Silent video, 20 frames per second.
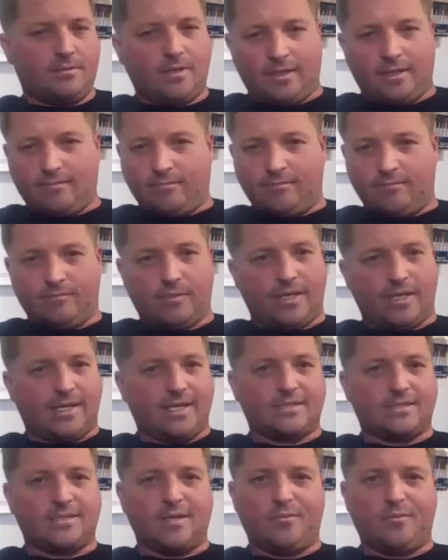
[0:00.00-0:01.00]

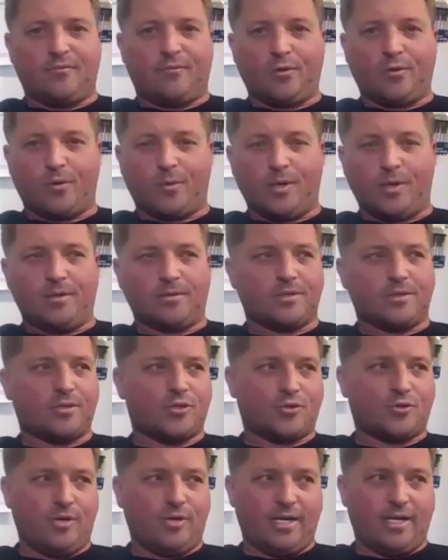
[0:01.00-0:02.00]
like I said before, whether it's our
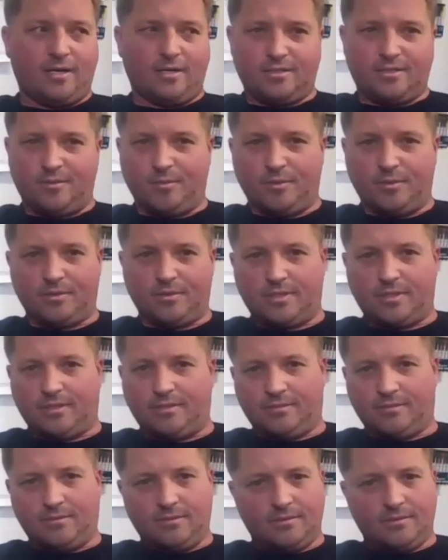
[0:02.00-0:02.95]
street customers that,